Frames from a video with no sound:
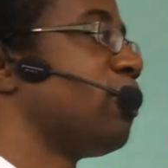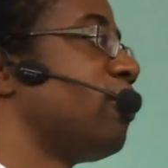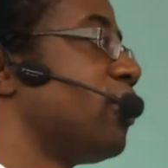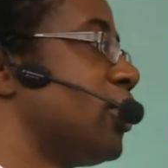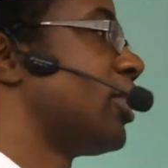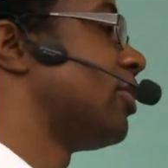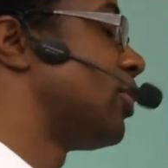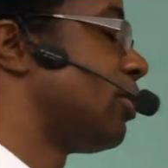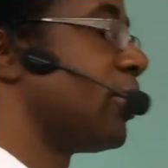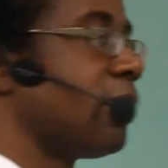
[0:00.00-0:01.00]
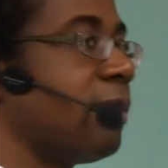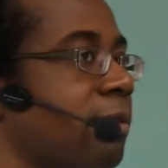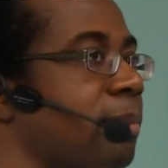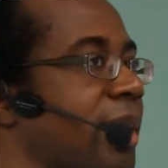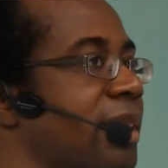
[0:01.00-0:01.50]
prefer to consume their
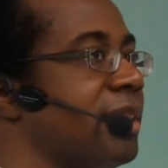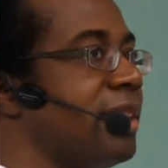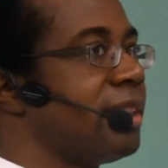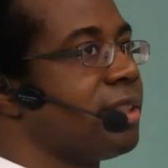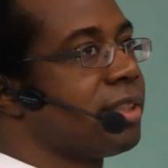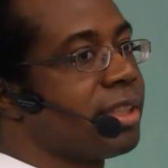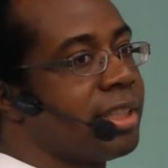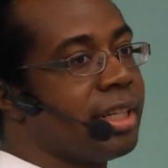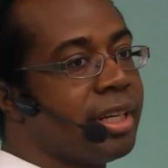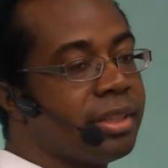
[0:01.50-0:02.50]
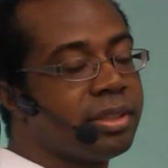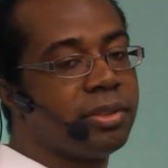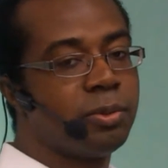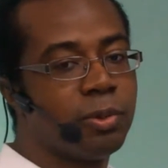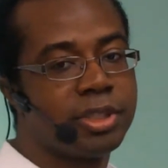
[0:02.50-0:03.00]
information digitally,
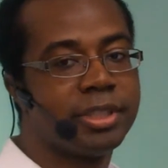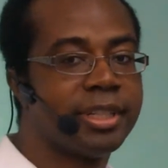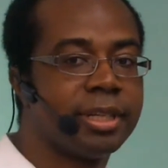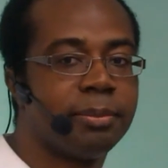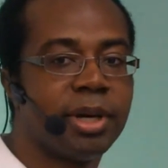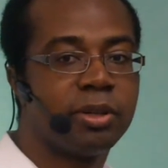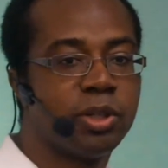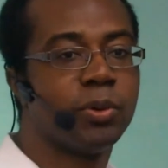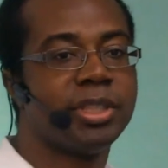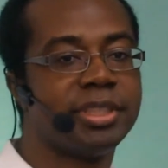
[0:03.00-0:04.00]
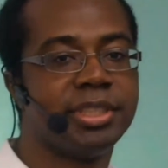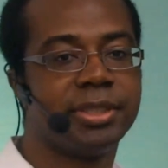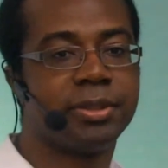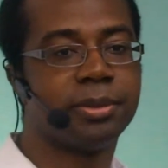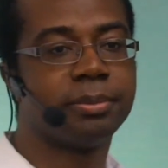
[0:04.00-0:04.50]
then you want to think about going to
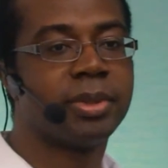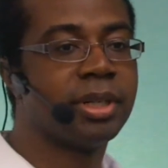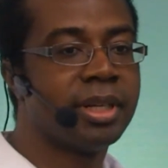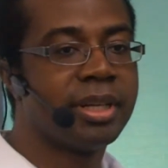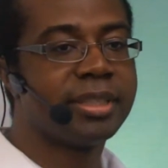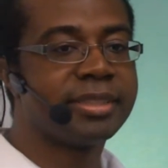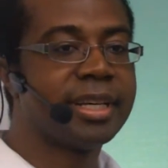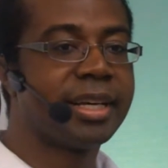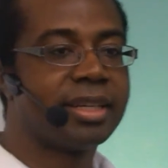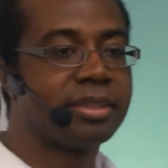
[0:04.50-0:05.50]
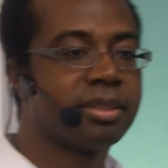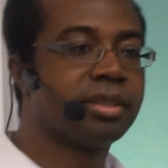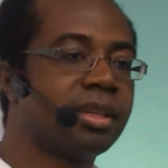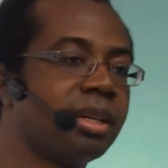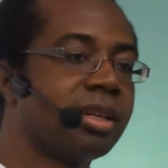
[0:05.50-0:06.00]
digital. Second,
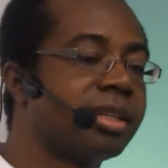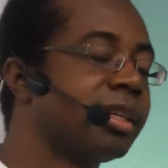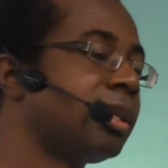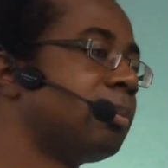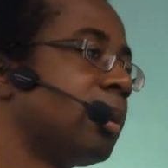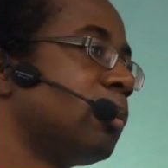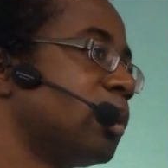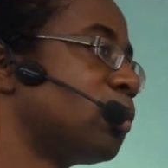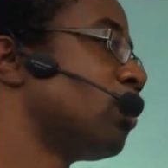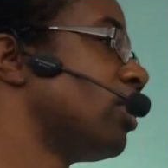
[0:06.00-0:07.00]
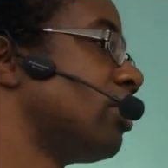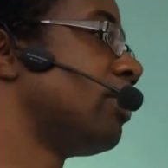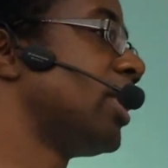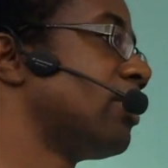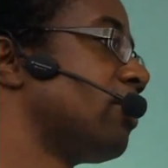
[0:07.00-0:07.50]
that EPUB is one of the
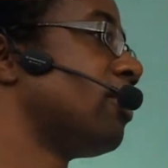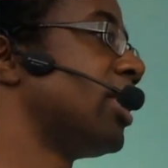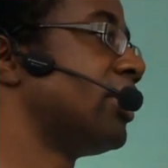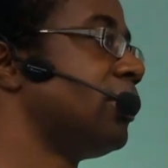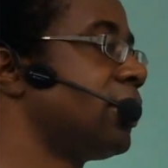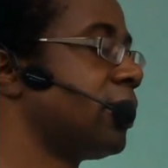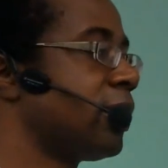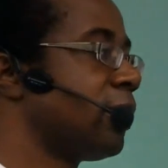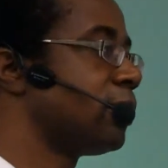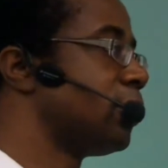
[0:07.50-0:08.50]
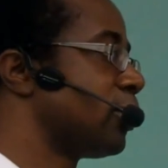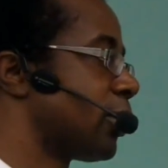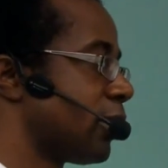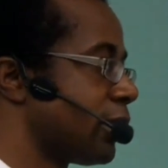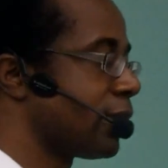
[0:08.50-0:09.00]
best formats you can go to
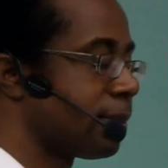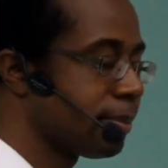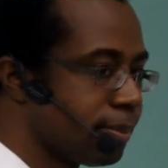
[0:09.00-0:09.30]
currently.